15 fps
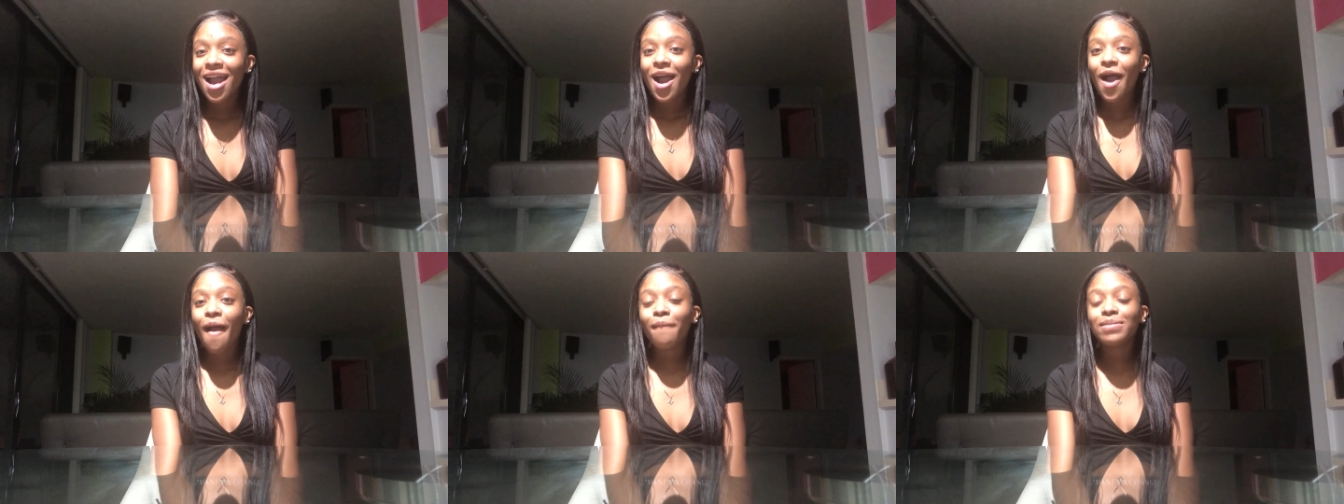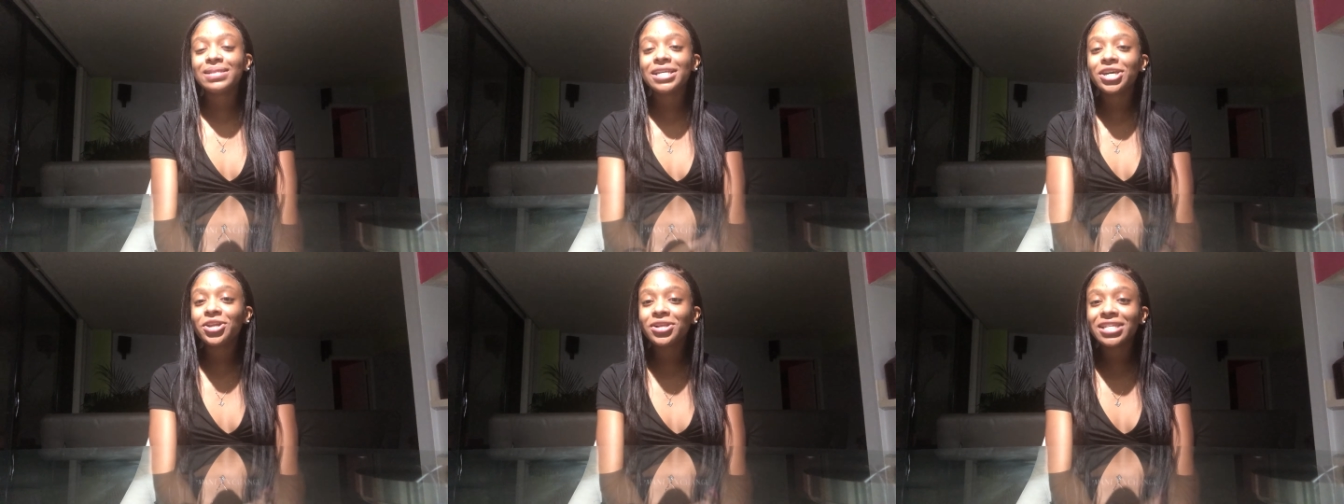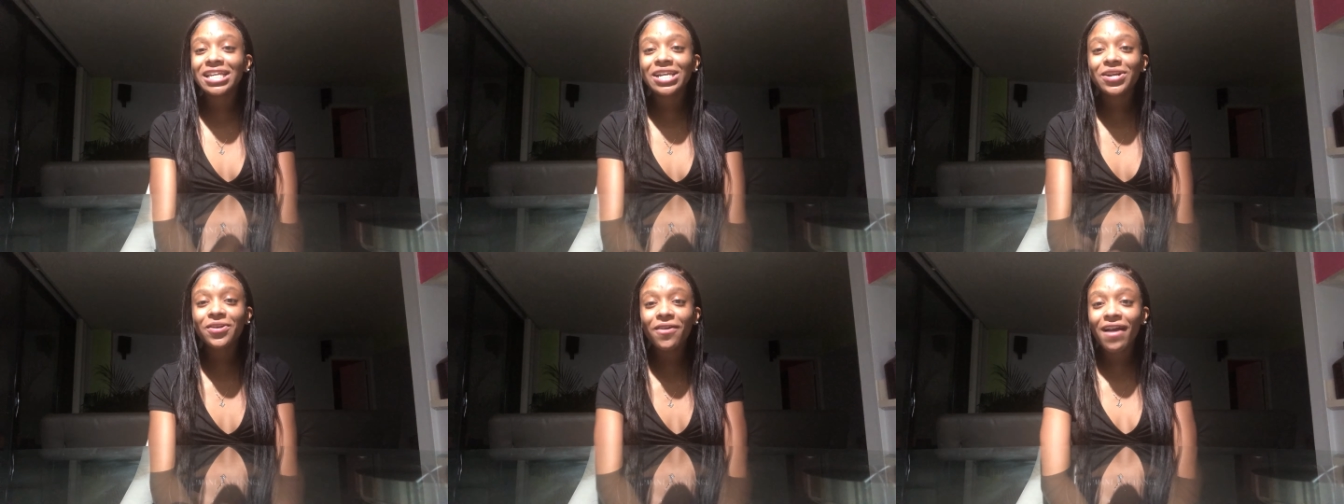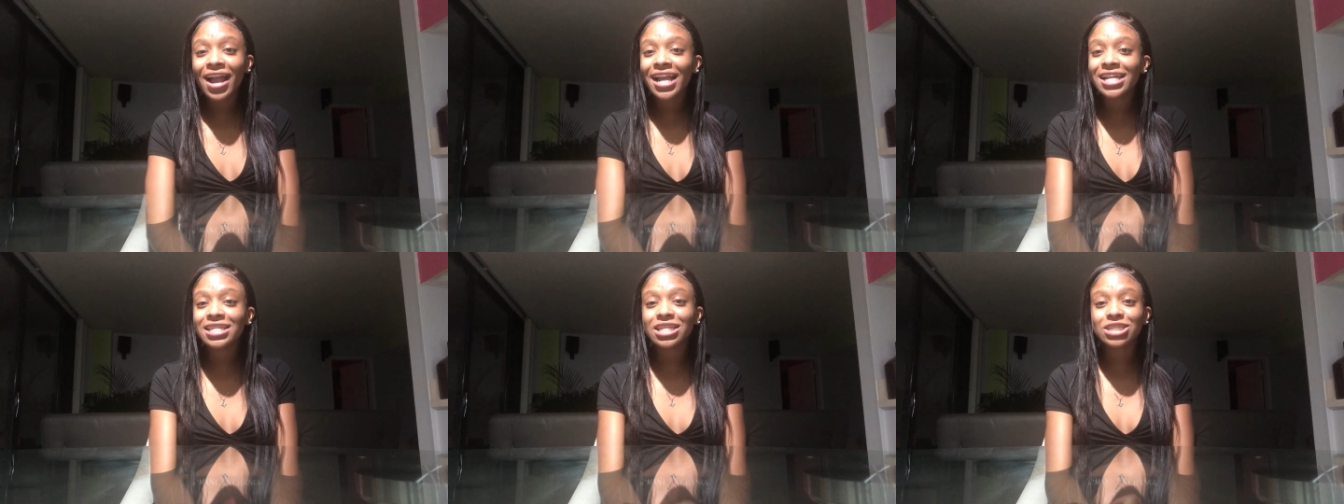I'm literally
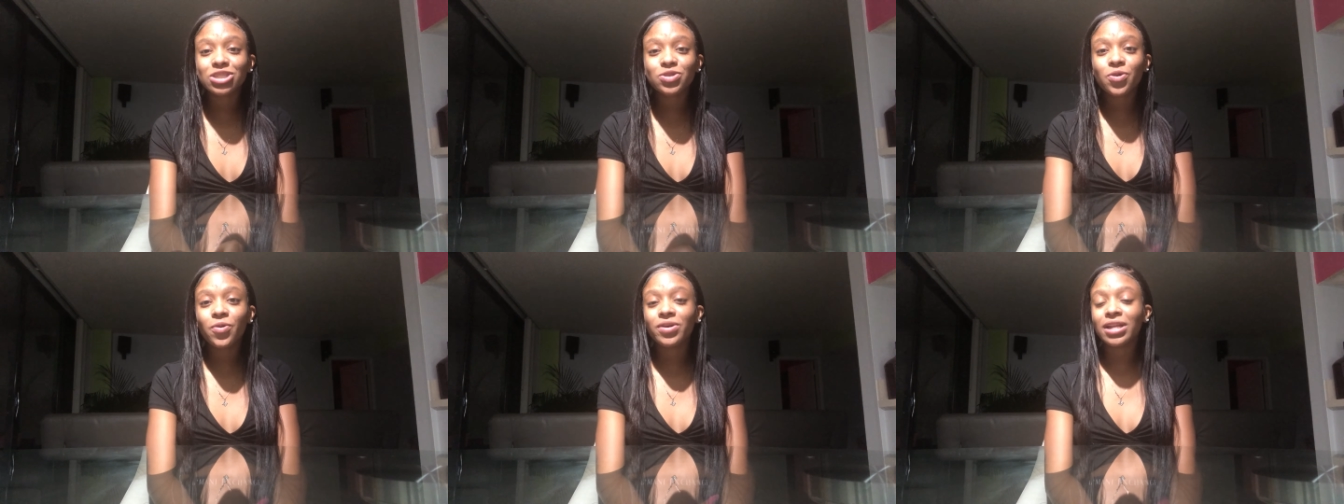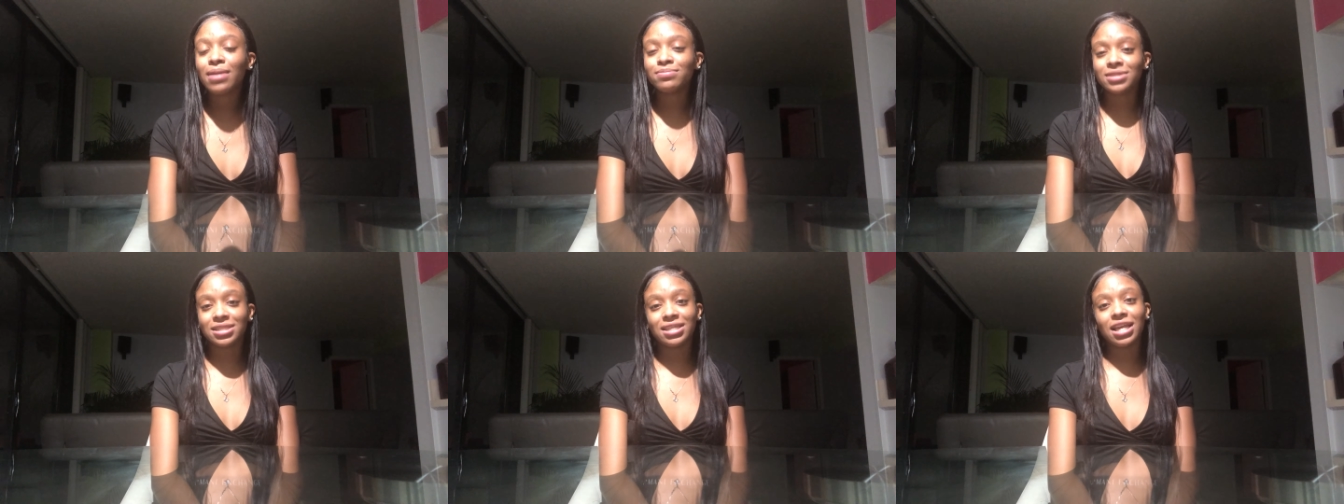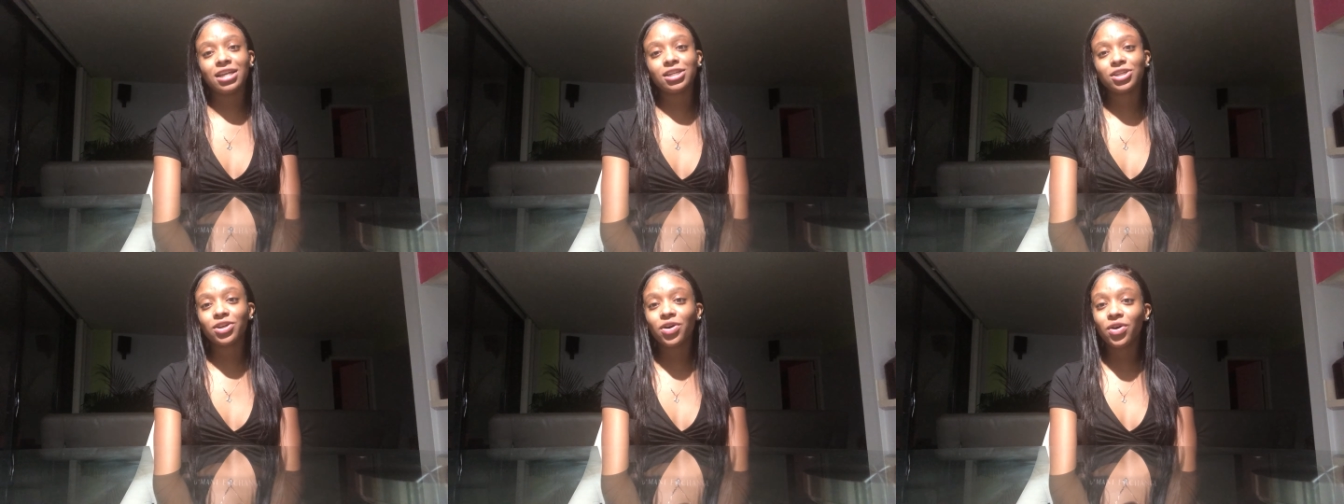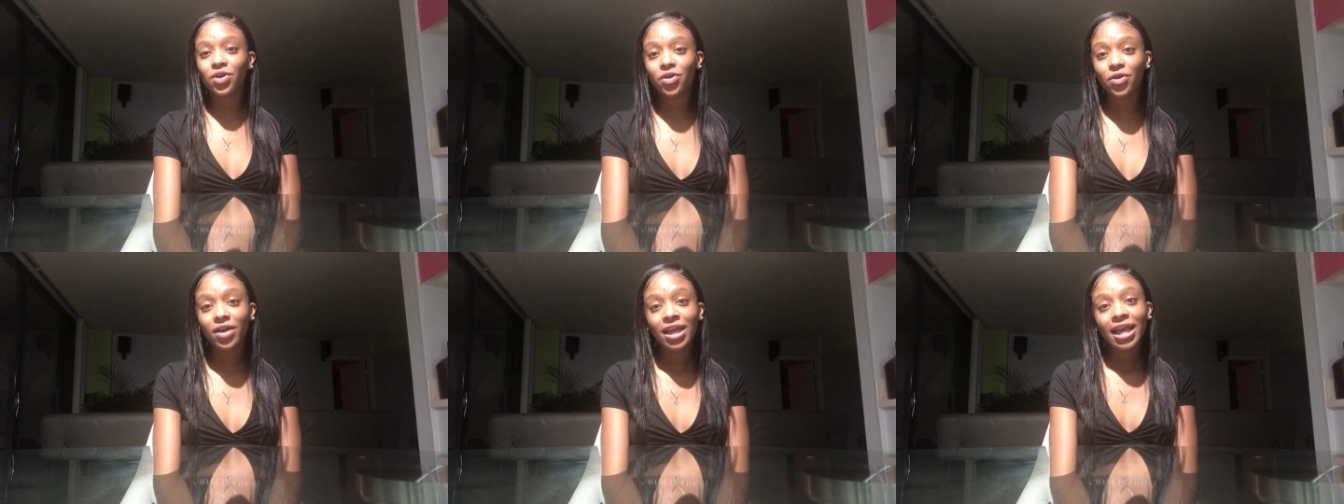crying in the school and I'm just like,
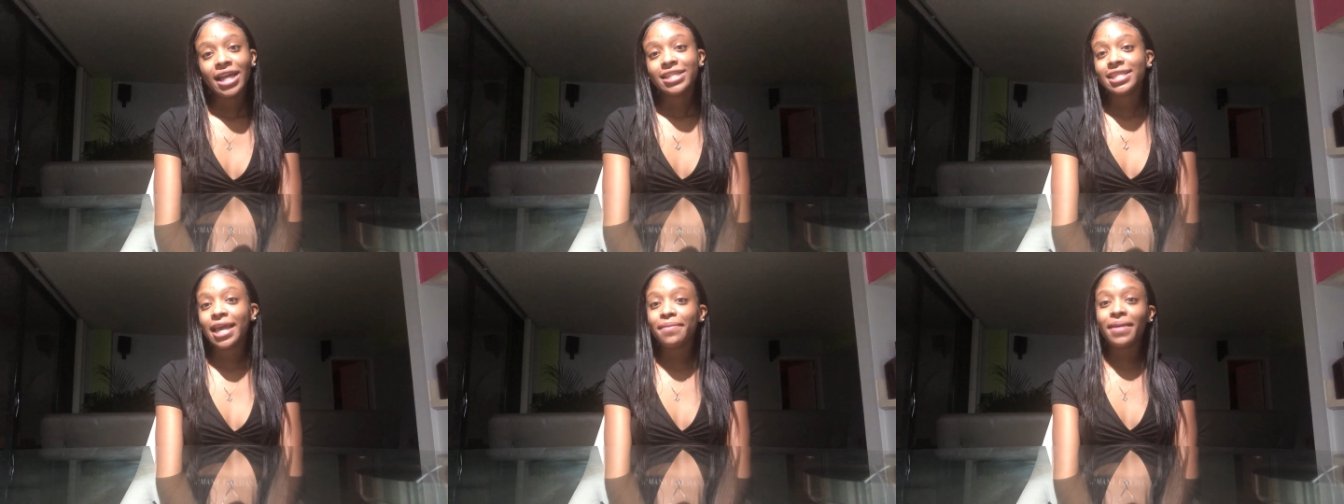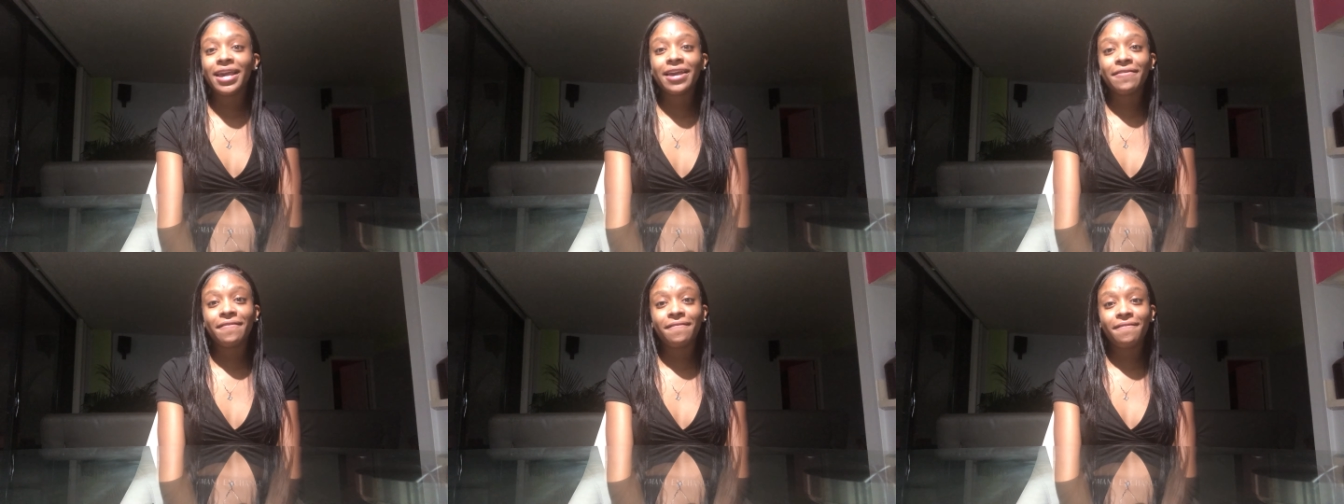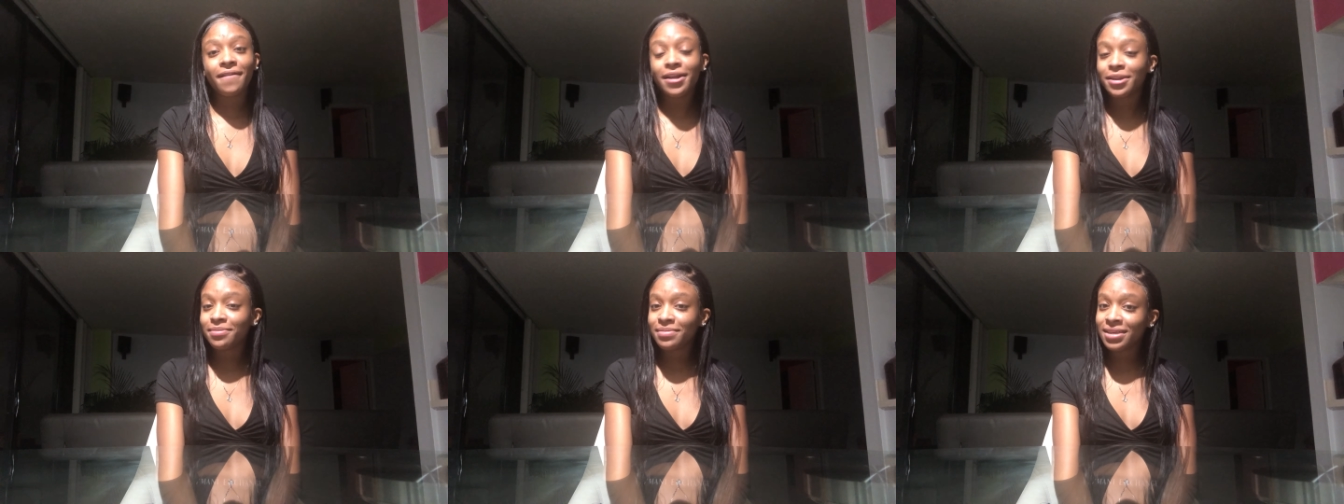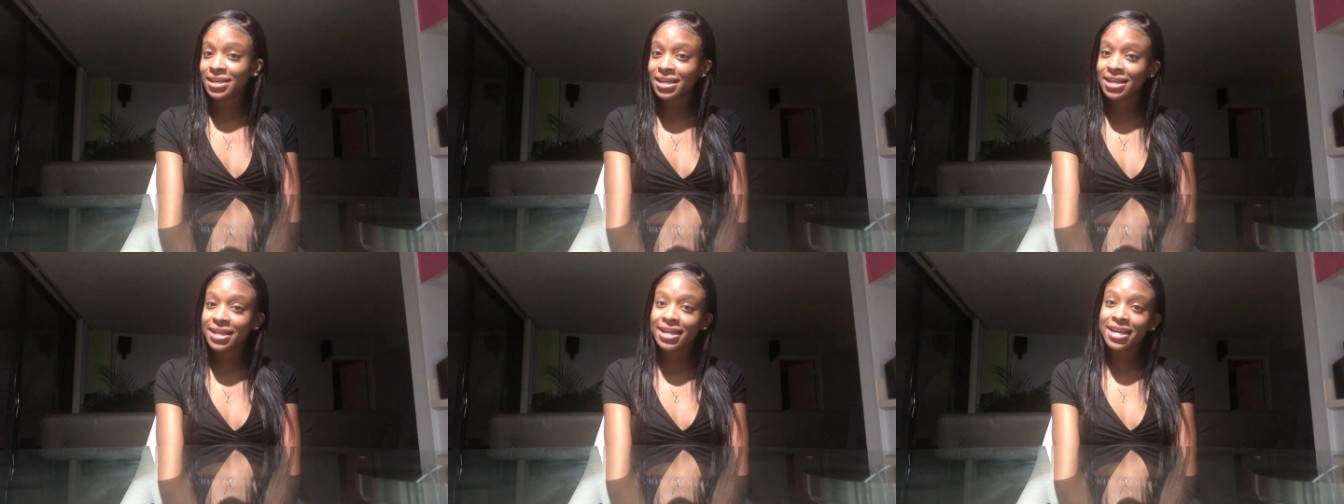yo, they making fun of
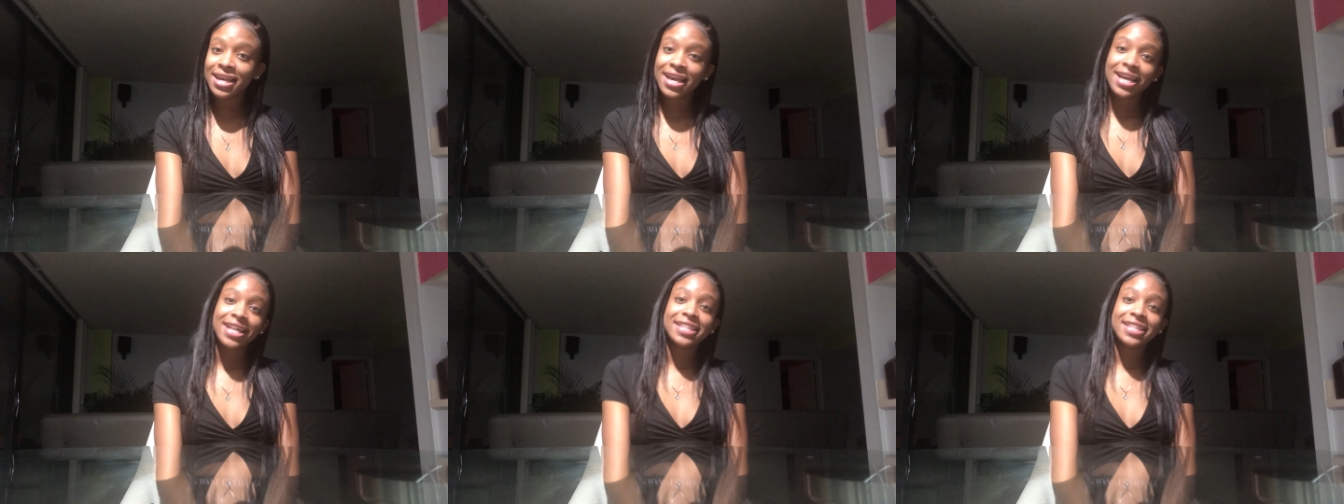me.